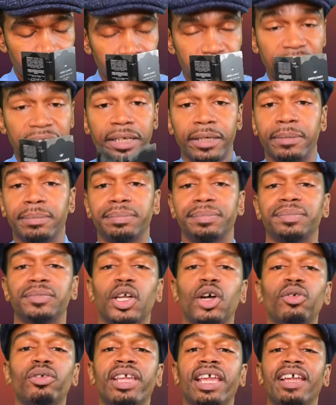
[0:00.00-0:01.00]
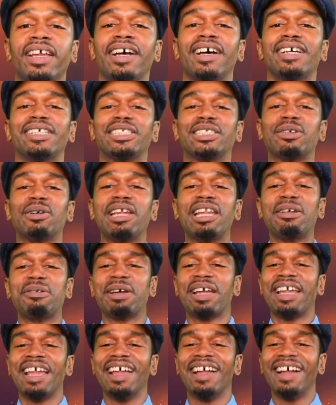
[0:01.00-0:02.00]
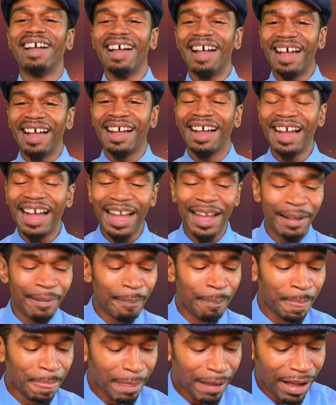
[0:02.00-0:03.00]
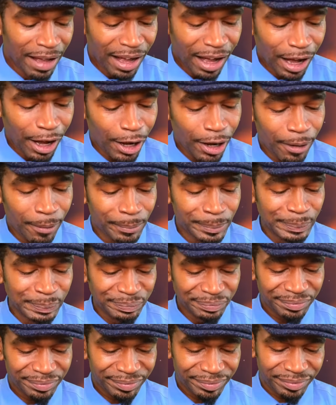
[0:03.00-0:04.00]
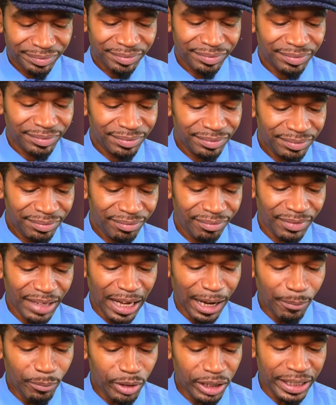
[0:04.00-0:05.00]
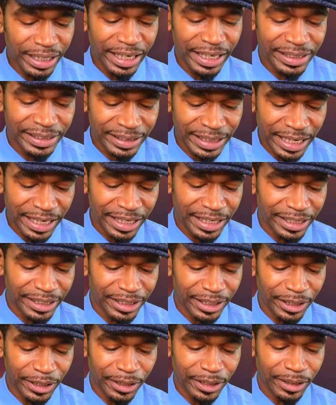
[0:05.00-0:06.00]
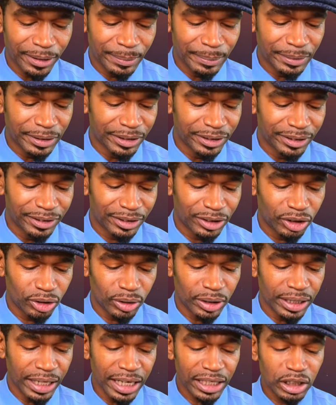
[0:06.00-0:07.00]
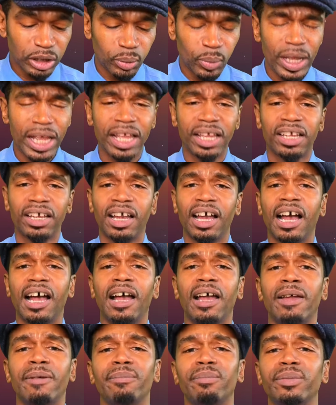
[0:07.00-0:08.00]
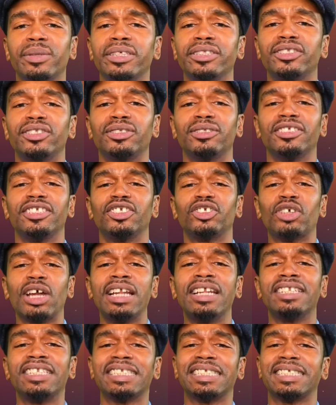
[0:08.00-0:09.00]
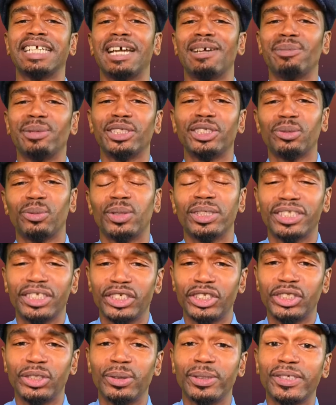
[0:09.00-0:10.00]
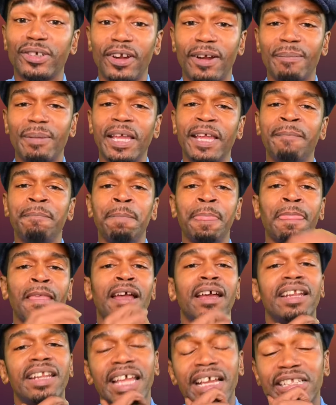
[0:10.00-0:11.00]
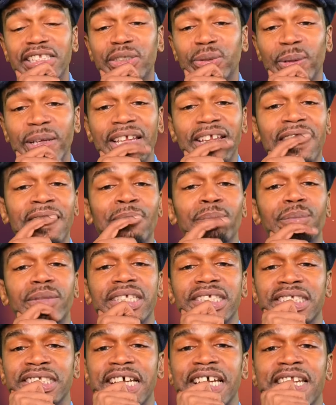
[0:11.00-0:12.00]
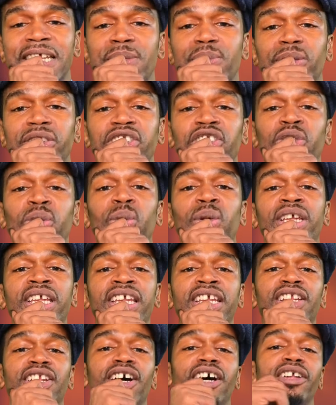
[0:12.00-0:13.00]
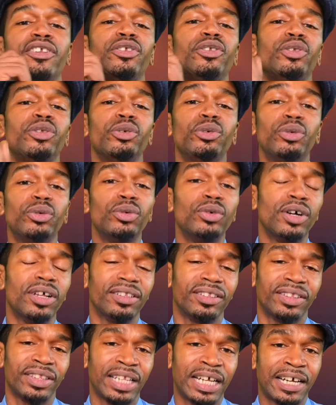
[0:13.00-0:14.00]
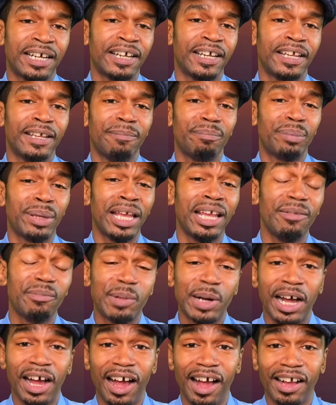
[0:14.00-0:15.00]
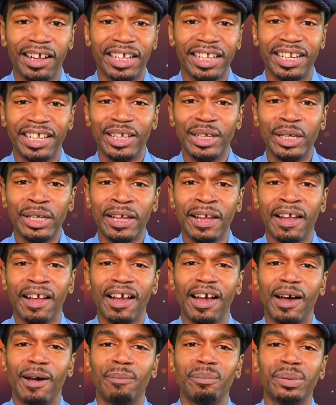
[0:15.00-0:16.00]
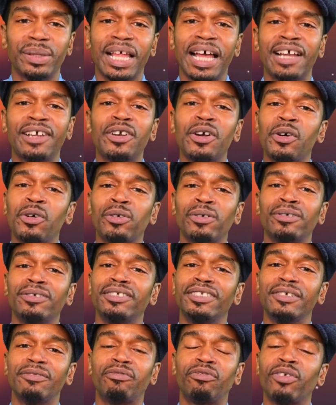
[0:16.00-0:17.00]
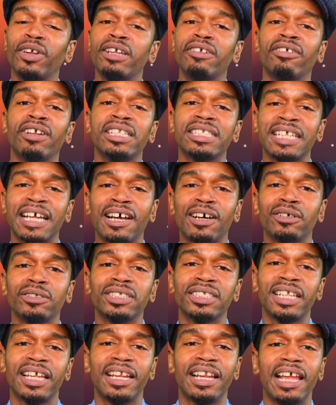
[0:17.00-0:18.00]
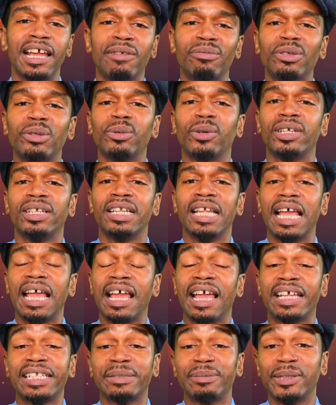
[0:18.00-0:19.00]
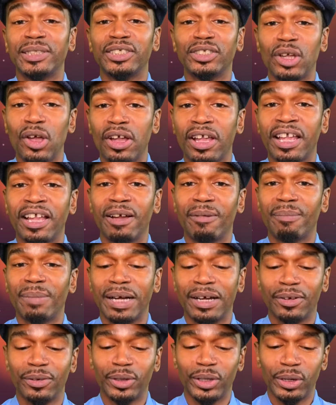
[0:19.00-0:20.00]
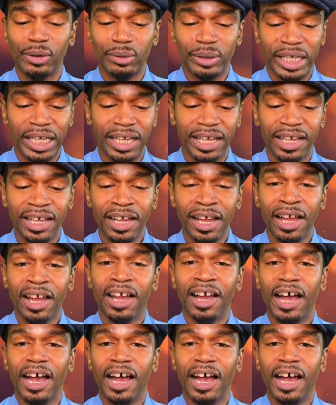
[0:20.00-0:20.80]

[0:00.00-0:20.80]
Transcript: Damn. Okay, guys. So anyway, I'm really excited. Next week, I'm trying to decide what the show is going to be. Next week, I'm deciding between a new line, Pink Mahogany, a black-owned fragrance house that everyone has been talking about low-key.